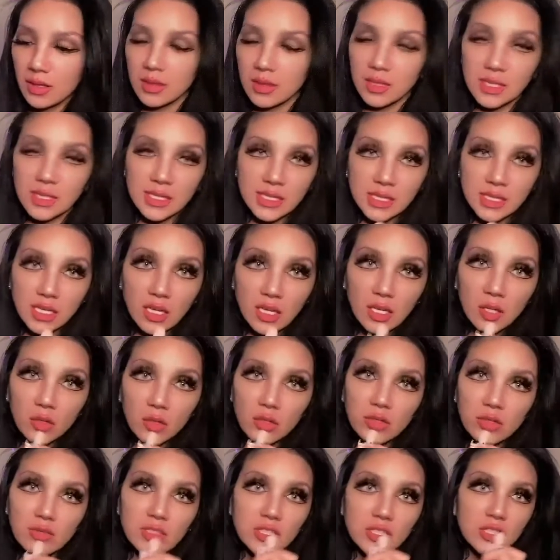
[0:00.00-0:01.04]
This
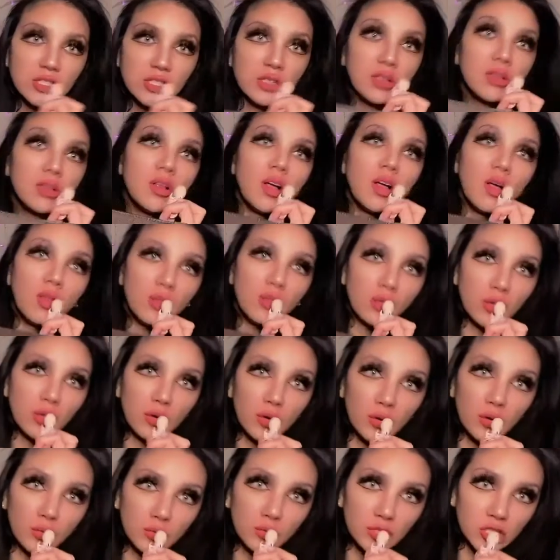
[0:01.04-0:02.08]
Louis Vuitton
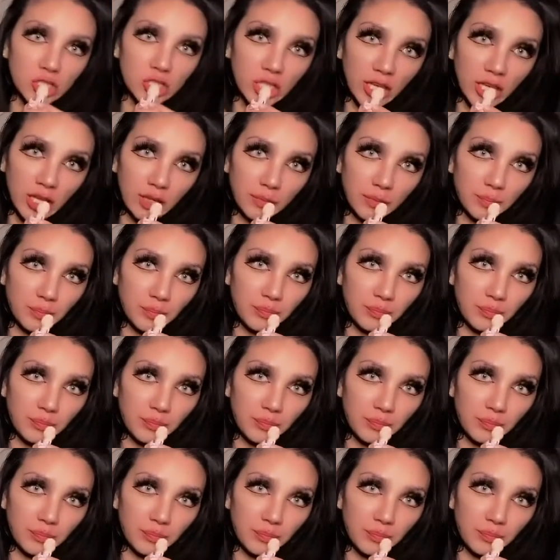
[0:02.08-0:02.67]
OnTheGo GM.